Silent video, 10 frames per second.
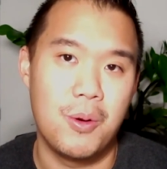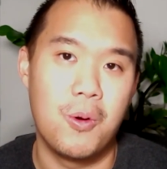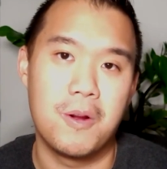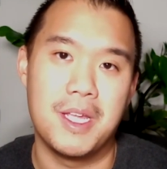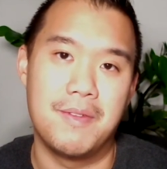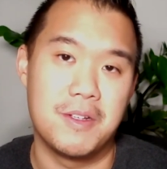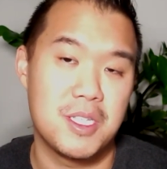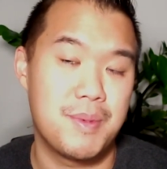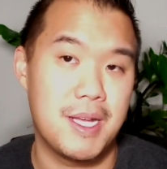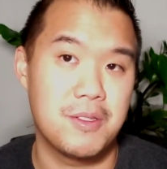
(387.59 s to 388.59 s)
or if your
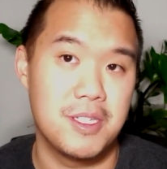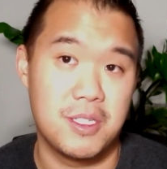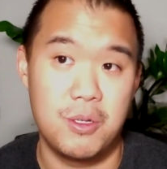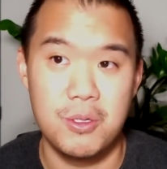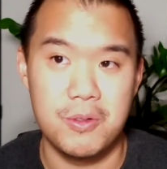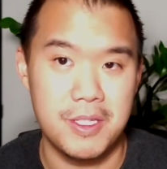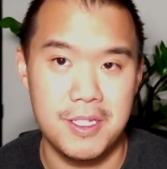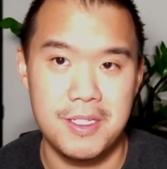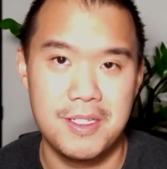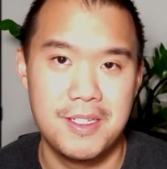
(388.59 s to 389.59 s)
spouse is cool with
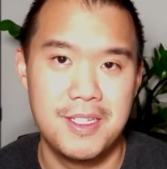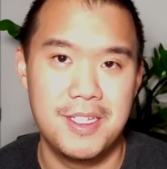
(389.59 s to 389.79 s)
it.